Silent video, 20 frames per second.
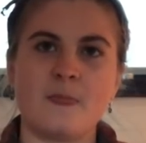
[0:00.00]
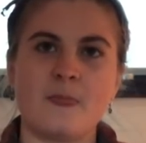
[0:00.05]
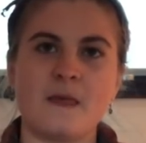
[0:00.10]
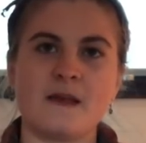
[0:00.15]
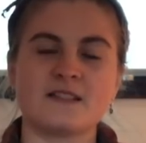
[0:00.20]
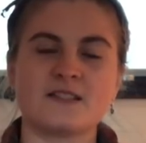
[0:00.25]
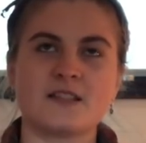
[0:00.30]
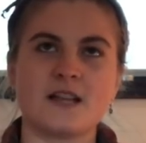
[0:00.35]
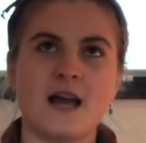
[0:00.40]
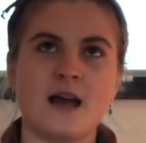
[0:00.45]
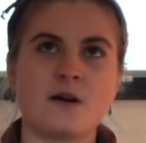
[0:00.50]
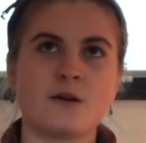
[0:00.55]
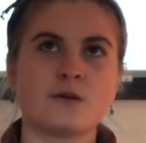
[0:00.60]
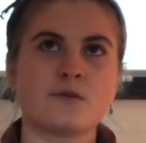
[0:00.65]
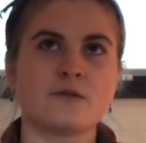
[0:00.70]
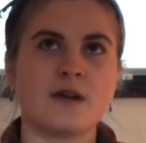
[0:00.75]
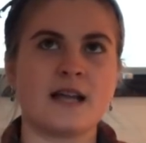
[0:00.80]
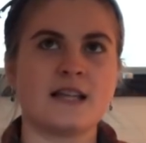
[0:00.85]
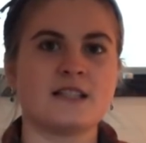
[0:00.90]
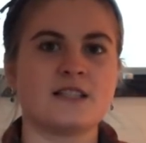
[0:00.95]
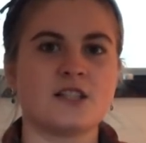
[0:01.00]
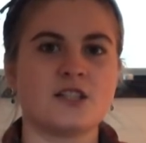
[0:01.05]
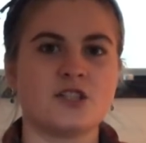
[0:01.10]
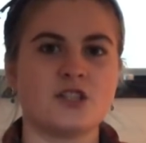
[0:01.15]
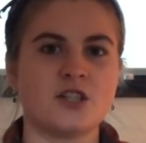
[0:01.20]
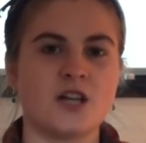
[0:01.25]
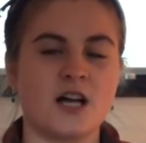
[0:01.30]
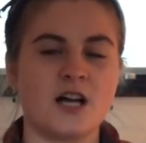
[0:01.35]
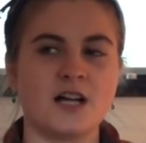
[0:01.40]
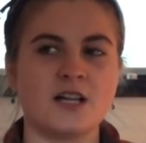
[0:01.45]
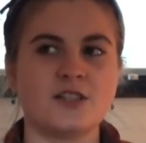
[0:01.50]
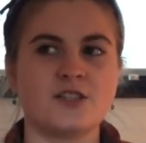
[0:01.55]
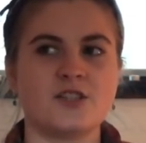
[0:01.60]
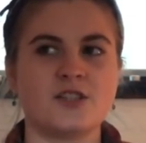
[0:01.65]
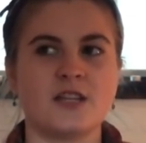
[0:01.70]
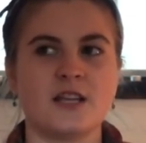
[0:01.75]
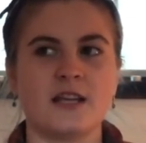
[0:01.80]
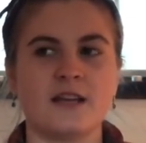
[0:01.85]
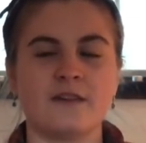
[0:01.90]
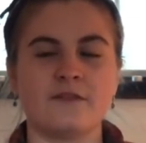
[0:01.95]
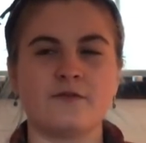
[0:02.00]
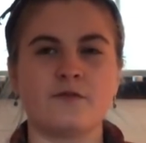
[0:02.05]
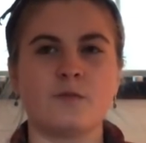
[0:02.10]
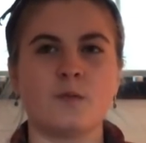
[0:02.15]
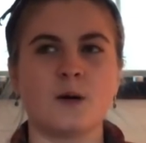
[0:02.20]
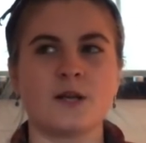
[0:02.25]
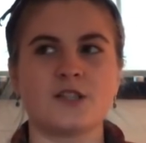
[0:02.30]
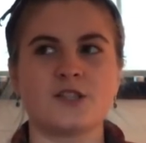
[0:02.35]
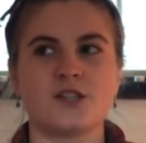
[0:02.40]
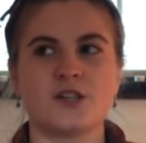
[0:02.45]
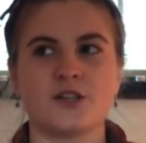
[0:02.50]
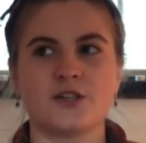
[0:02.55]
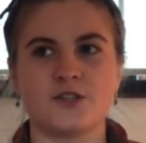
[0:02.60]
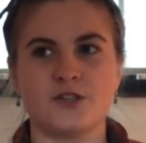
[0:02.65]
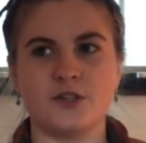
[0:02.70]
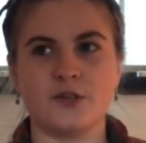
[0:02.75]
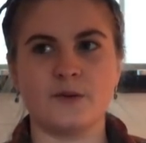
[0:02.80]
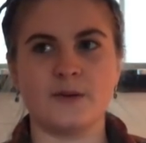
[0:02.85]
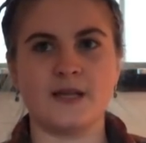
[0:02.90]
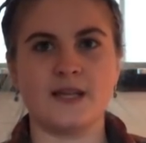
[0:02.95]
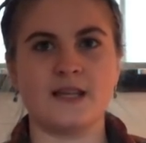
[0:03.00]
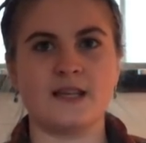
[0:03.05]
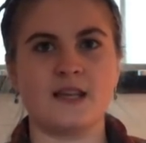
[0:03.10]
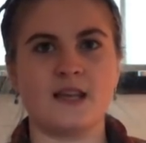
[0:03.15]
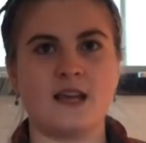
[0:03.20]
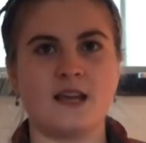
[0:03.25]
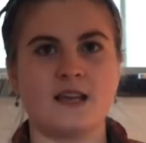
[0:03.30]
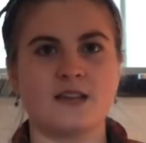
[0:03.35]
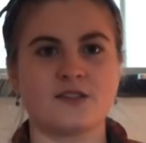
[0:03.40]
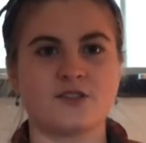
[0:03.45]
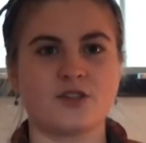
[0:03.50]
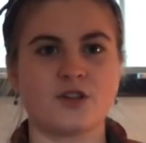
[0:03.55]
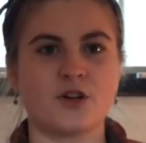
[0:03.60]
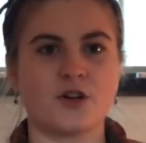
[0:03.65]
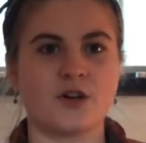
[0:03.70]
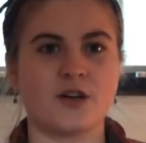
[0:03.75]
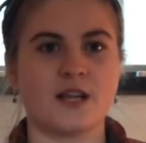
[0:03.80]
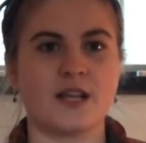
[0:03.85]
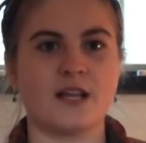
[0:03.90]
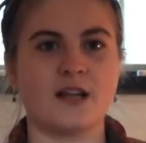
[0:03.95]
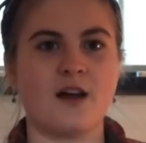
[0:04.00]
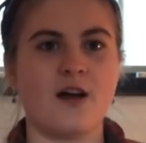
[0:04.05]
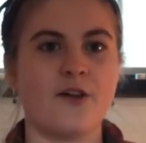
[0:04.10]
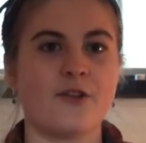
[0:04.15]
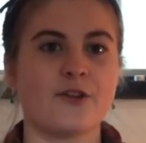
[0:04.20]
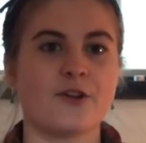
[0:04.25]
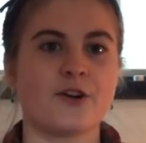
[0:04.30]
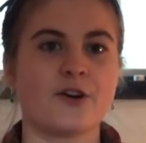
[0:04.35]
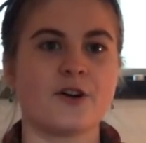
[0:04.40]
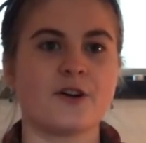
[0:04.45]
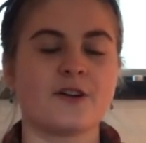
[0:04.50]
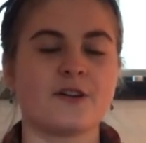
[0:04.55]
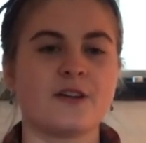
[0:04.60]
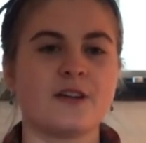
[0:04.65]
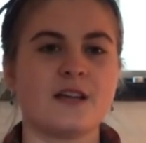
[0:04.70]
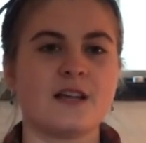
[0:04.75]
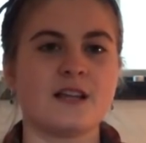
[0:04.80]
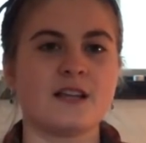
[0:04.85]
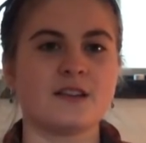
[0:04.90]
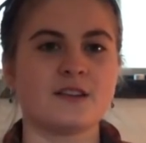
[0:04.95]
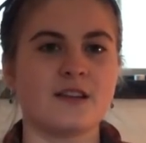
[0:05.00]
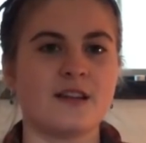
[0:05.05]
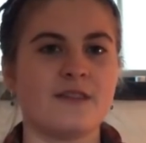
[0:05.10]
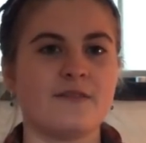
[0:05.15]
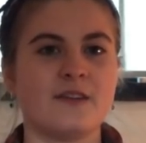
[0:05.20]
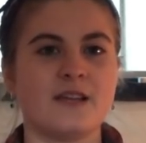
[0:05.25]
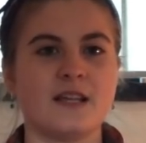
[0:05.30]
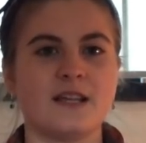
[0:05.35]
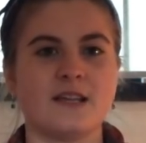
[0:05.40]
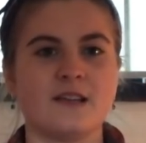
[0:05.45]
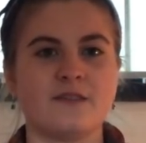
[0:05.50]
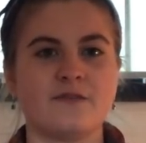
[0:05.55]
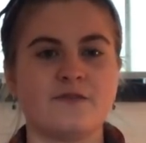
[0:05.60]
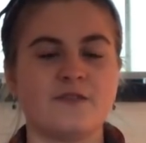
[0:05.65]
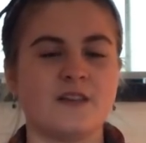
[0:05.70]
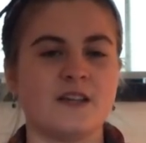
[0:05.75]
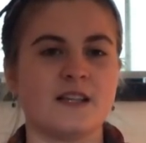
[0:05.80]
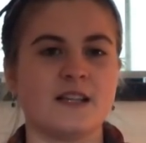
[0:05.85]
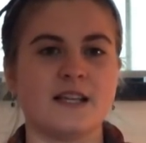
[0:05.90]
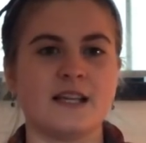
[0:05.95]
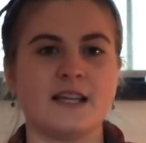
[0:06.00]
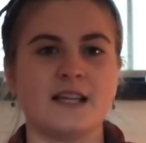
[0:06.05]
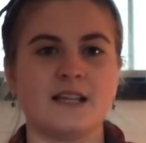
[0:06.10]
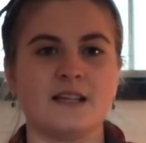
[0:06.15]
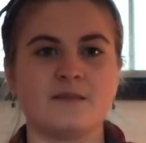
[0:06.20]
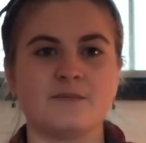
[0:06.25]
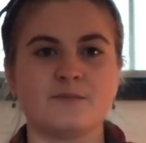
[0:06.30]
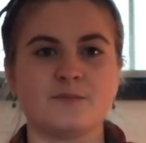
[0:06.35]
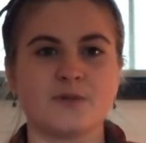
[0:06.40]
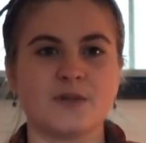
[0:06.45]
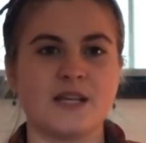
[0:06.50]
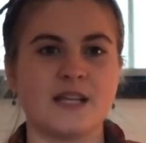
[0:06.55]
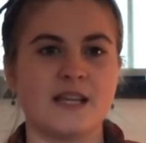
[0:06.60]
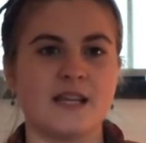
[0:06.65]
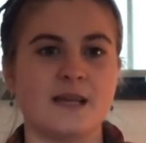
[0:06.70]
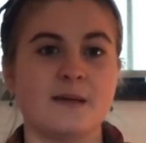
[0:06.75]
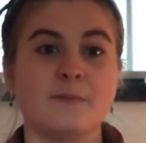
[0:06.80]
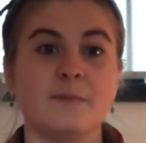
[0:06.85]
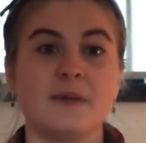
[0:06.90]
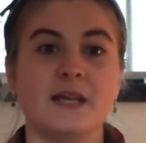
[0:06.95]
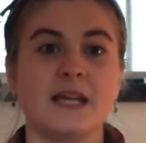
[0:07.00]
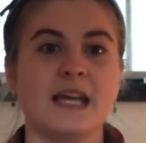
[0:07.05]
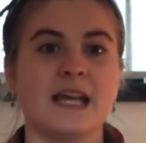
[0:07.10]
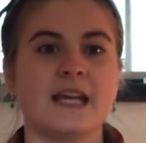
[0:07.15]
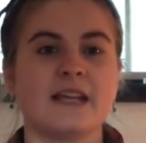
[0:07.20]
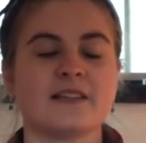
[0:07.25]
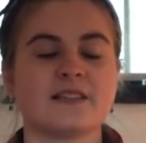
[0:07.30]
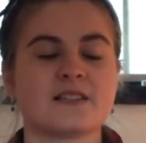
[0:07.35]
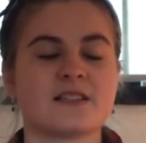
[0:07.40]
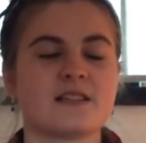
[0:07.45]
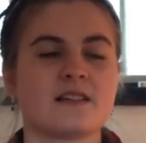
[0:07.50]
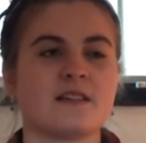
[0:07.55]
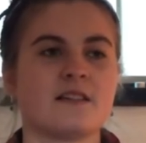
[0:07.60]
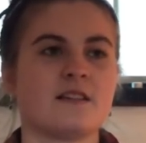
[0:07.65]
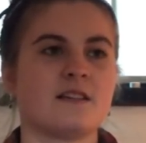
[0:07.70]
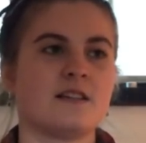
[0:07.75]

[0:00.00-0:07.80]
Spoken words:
it's our right to judge if what you're doing is hurting other living, feeling, breathing beings.